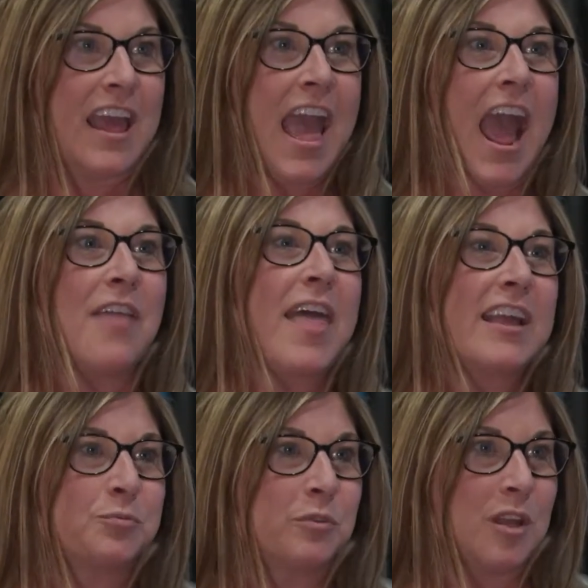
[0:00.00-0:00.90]
Okay. And
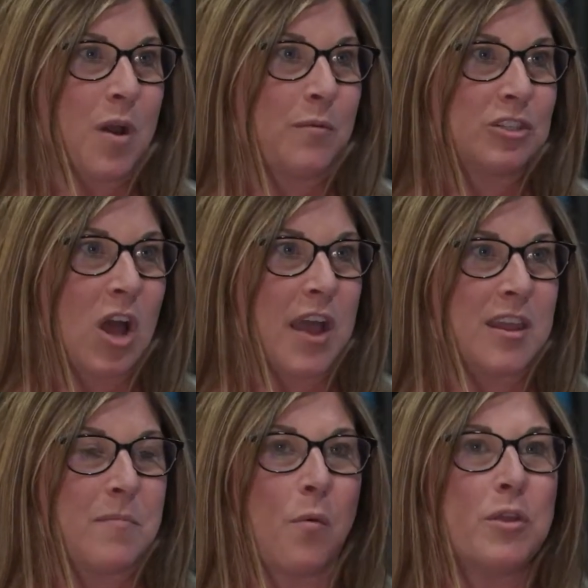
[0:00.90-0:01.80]
that's really what we're talking about.